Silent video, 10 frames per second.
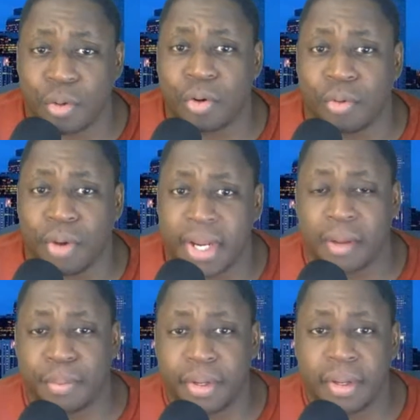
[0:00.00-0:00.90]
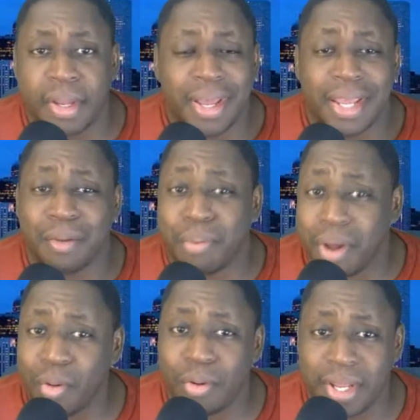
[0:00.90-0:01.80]
on a great company. And you're
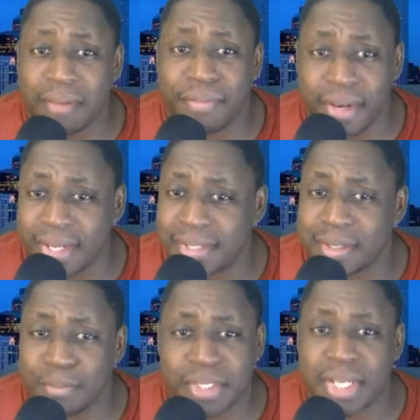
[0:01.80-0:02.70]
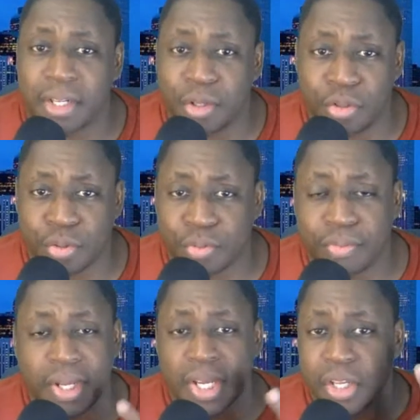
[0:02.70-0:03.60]
probably going to get finessed. I'm just telling you the truth.
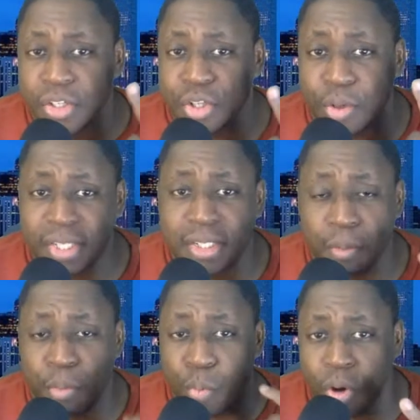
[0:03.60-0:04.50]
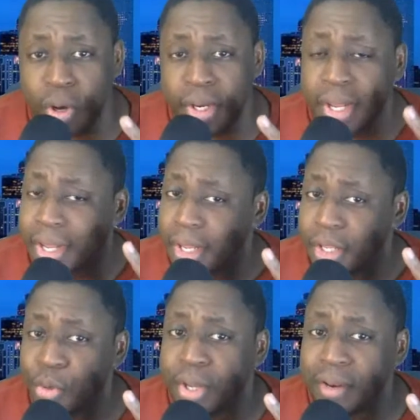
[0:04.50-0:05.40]
So that's number one,
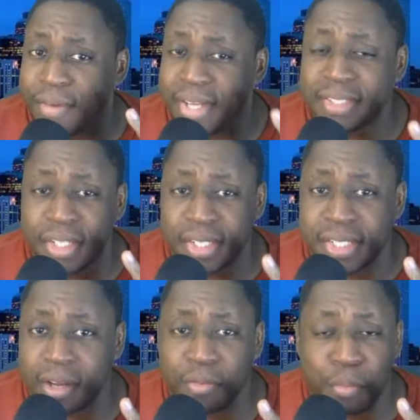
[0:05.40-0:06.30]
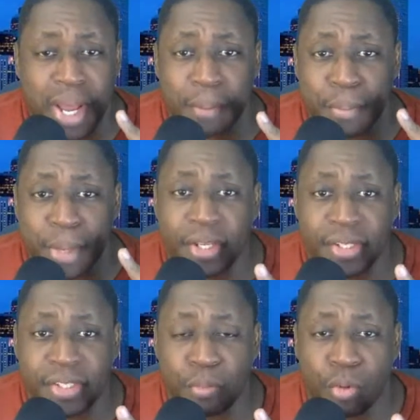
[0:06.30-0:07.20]
you can invest in yourself by making
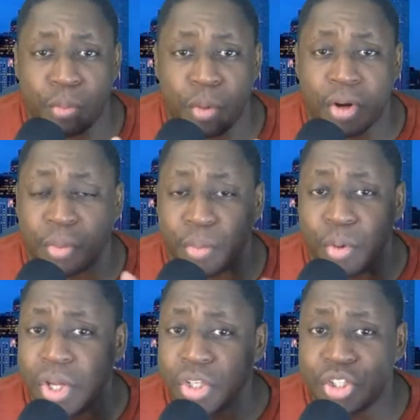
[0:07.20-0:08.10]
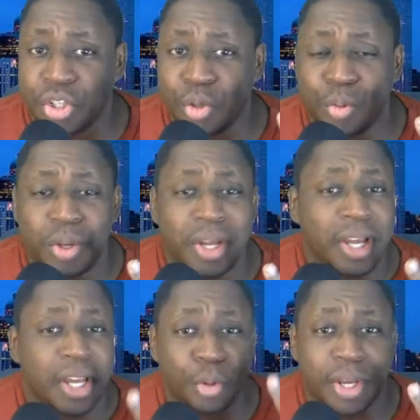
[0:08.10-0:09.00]
yourself more marketable. Two,
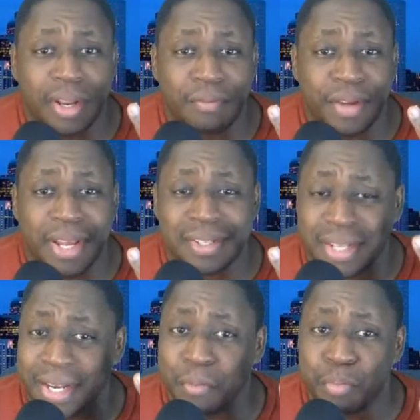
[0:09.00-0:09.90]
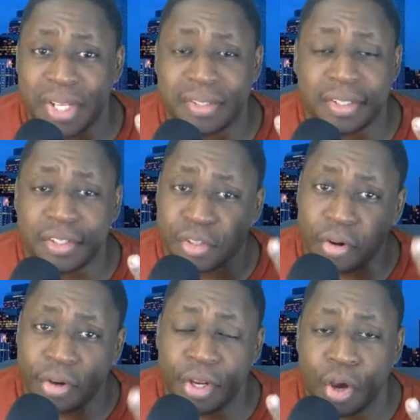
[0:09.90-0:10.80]
you can invest in a business,
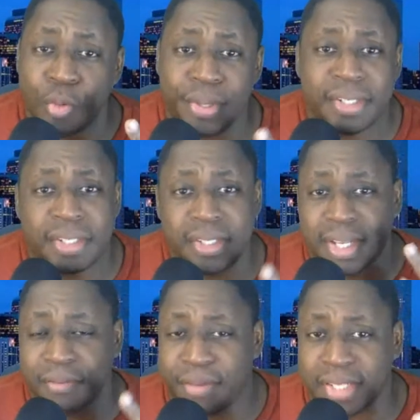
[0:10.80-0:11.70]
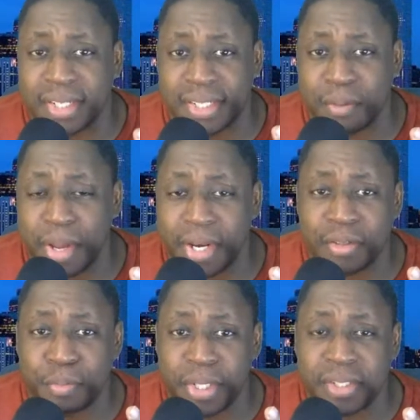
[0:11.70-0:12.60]
starting your own business, investing in somebody
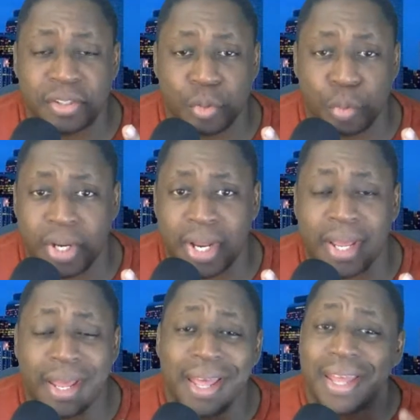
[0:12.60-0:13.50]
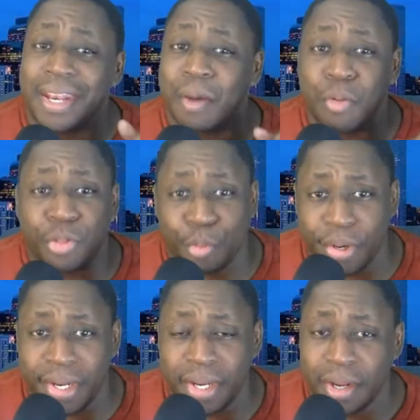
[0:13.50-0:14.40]
else's business or whatnot. Number
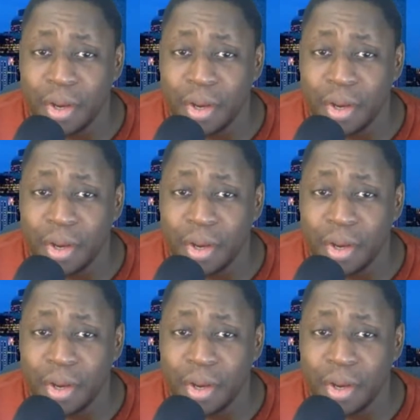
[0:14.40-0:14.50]
three,